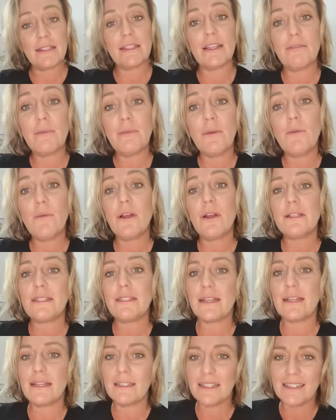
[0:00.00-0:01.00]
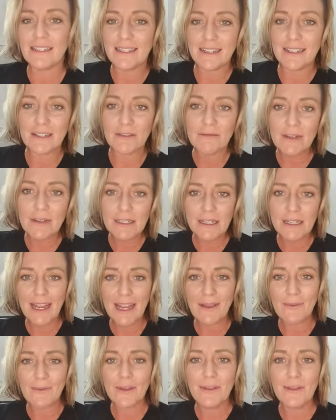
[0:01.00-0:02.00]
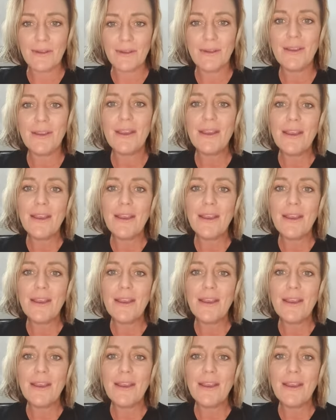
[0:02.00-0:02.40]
Tell me what does and doesn't resonate with you.